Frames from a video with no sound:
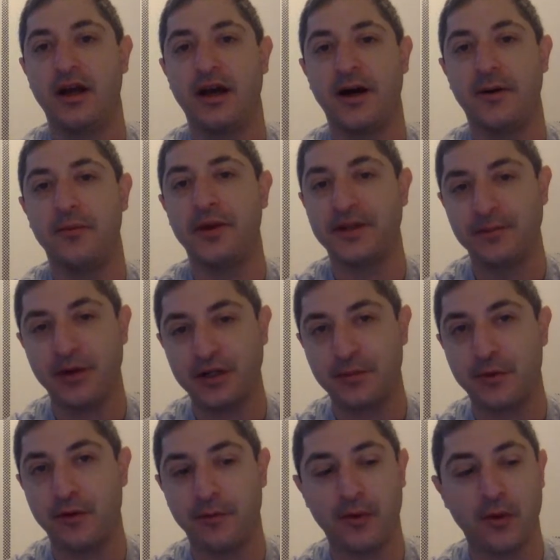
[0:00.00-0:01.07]
Um, but it's
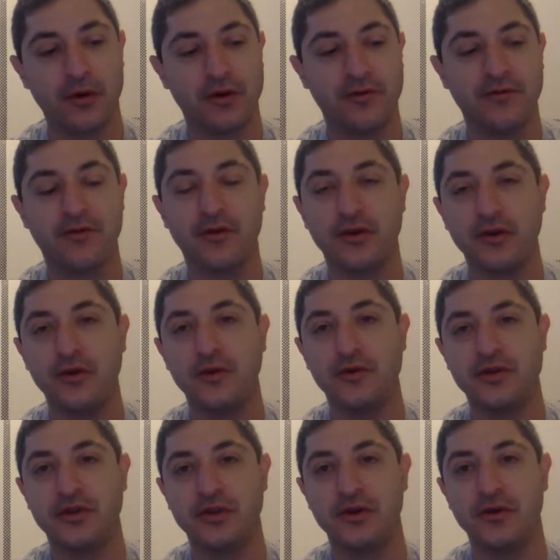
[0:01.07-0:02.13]
much more important for
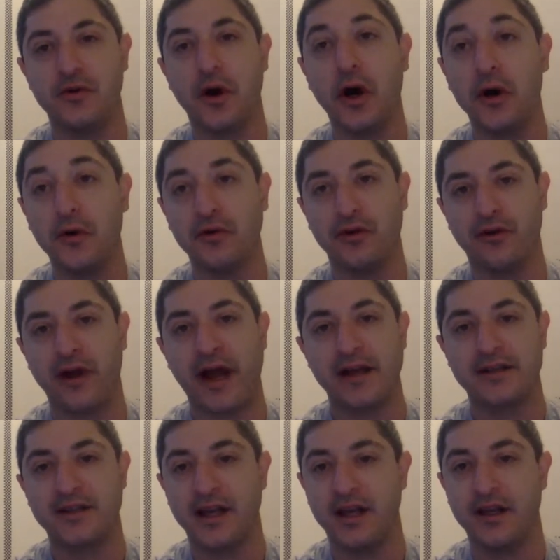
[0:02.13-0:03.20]
you to own your
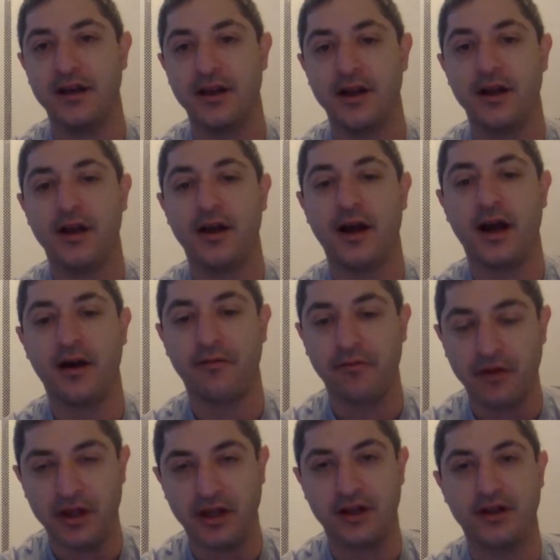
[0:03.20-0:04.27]
asset uh,
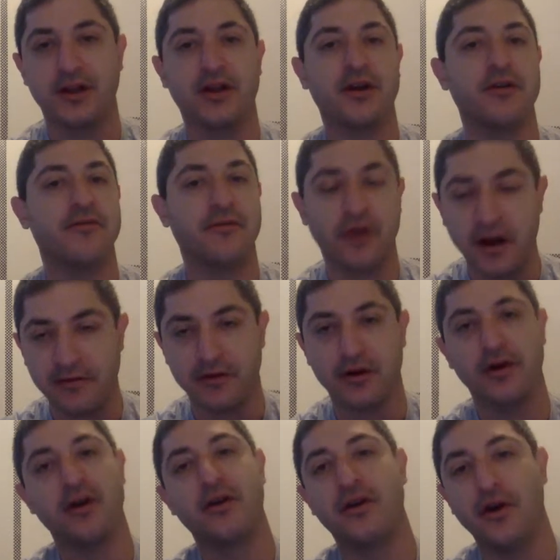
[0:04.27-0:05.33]
free and clear
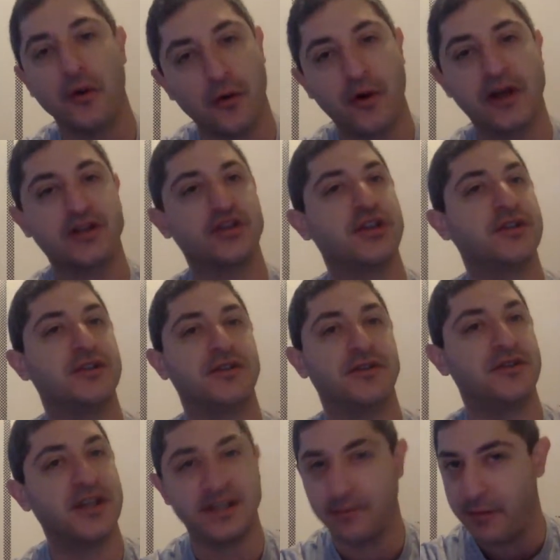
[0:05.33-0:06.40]
forever, no
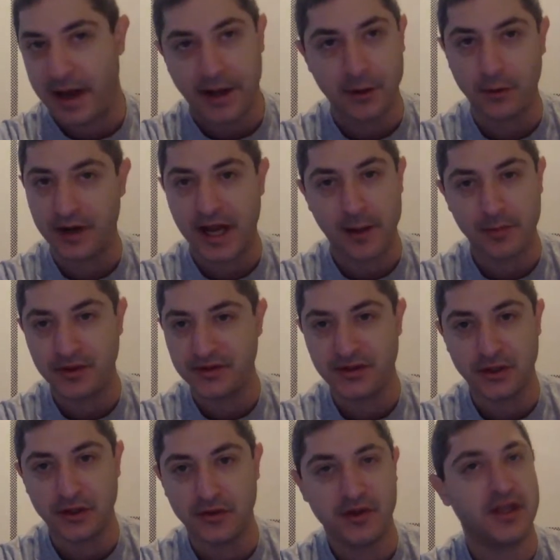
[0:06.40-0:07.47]
questions. Doesn't matter what happens
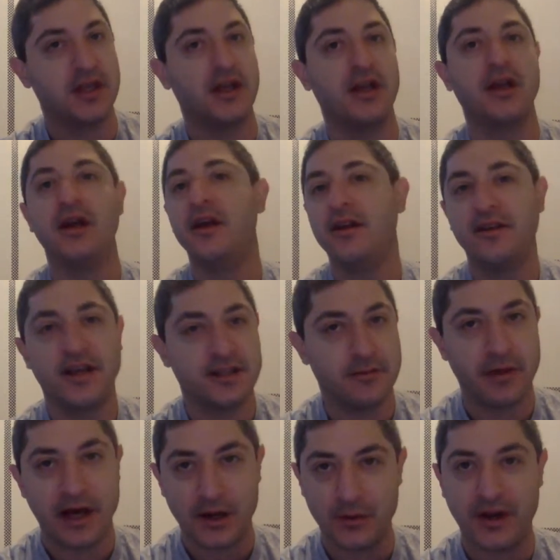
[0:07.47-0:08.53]
to UD, doesn't
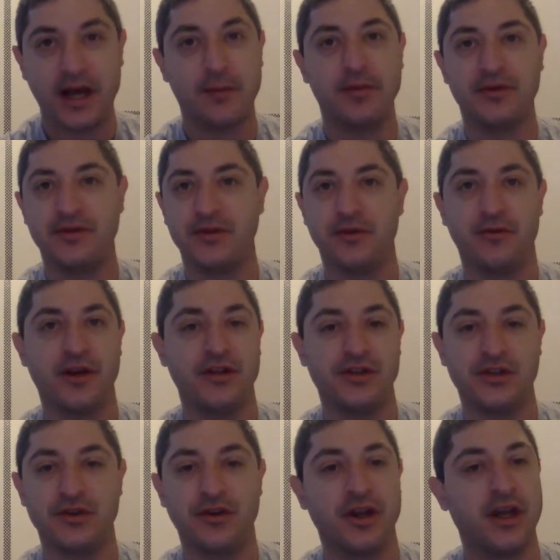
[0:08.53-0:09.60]
matter what happens to the
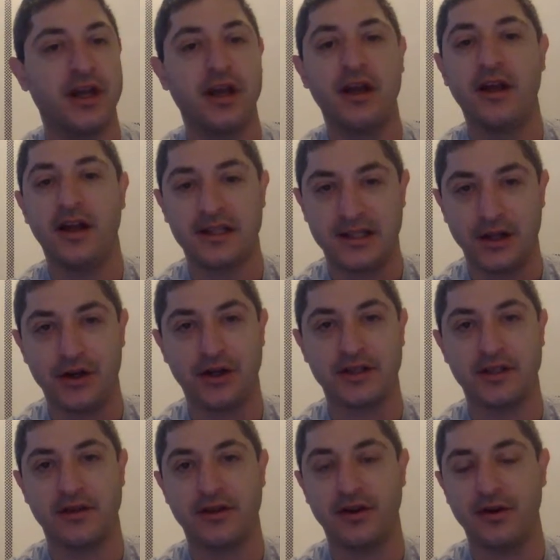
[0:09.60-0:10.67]
registry. As long
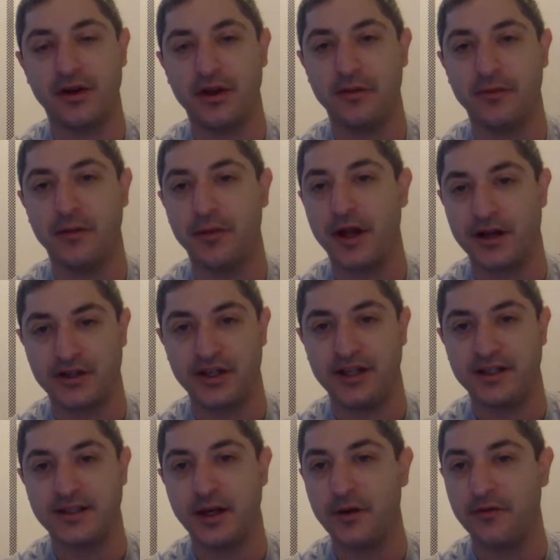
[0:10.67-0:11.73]
as Ethereum, the blockchain
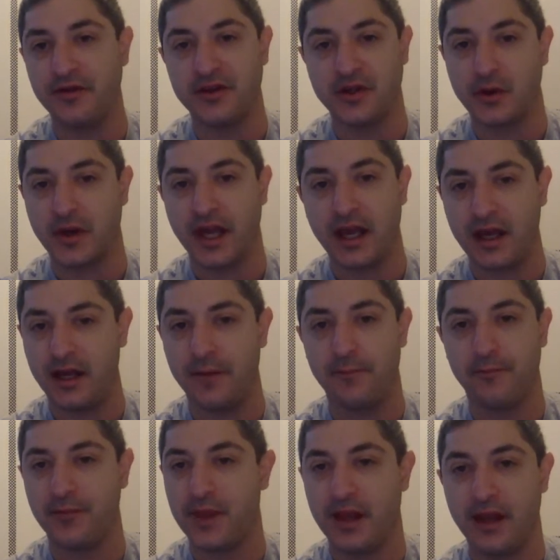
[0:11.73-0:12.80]
itself, is
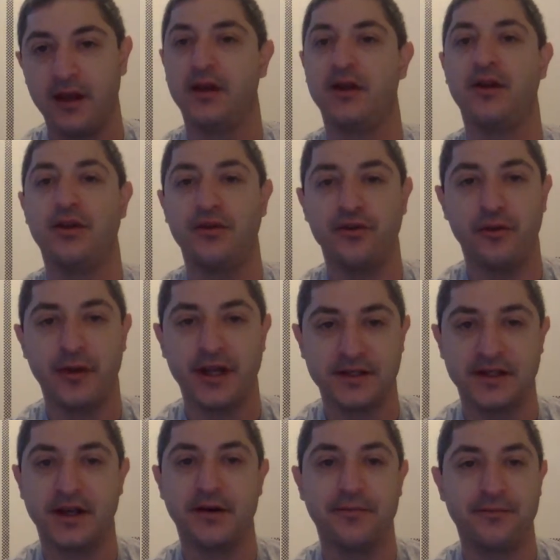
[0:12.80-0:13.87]
okay, your domain
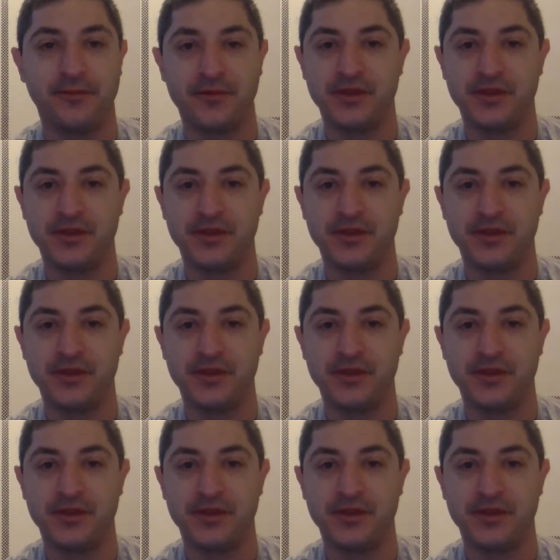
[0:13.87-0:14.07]
is there.